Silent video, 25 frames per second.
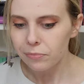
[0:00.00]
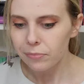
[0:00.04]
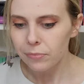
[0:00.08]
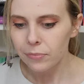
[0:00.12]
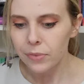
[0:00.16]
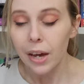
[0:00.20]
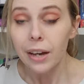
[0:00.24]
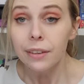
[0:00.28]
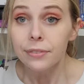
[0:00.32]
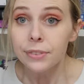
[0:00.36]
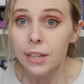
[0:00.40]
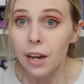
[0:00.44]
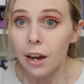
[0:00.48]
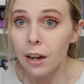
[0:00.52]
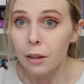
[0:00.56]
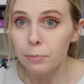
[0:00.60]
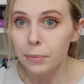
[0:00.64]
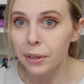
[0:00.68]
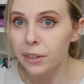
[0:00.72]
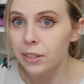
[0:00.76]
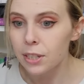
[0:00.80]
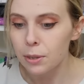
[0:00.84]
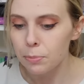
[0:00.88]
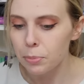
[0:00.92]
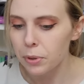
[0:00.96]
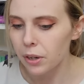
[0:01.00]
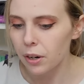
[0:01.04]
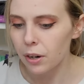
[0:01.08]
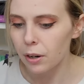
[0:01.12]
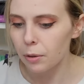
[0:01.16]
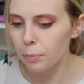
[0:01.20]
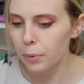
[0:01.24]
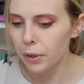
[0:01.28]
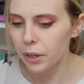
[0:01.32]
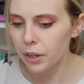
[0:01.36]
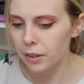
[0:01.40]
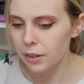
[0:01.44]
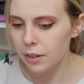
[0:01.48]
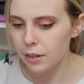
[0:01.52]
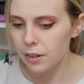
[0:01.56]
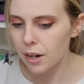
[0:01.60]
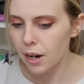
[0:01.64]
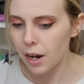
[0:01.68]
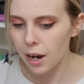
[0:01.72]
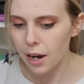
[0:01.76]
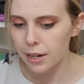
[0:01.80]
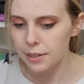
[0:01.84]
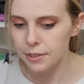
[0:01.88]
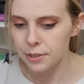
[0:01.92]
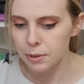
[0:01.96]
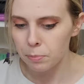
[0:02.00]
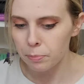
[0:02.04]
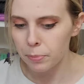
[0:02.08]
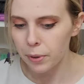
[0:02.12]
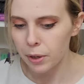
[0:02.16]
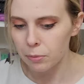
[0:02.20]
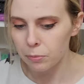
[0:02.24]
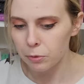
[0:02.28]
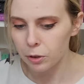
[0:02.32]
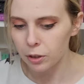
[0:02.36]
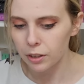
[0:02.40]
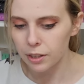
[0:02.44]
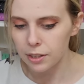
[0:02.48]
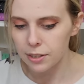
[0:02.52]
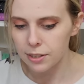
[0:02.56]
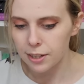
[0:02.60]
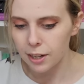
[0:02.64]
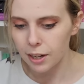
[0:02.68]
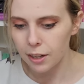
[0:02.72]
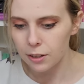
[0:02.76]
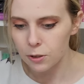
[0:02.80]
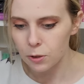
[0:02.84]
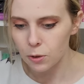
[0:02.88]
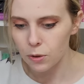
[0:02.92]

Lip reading: That's on my TBR, but it hasn't been released yet,